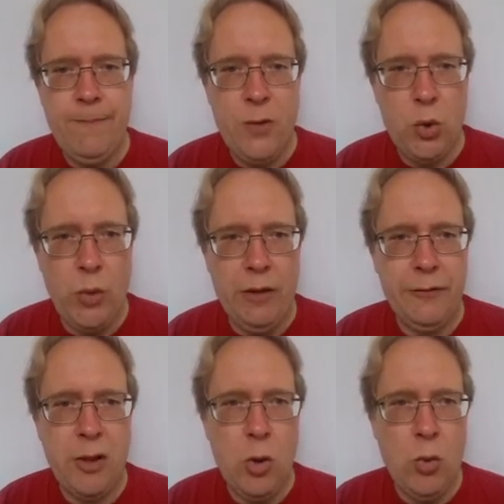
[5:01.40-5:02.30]

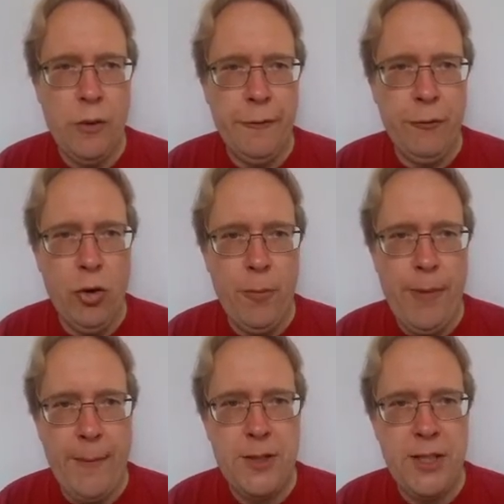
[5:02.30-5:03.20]
12 Coke for
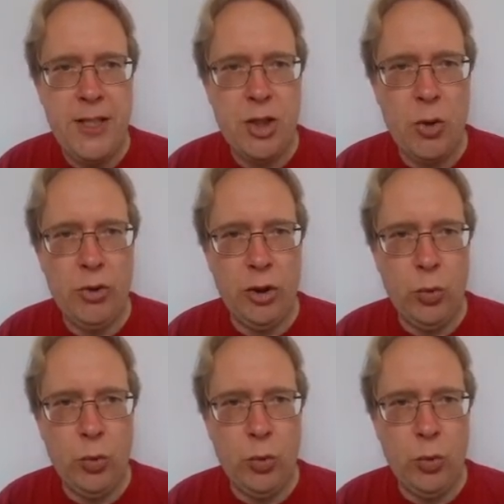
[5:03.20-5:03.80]
Pepsi. So in other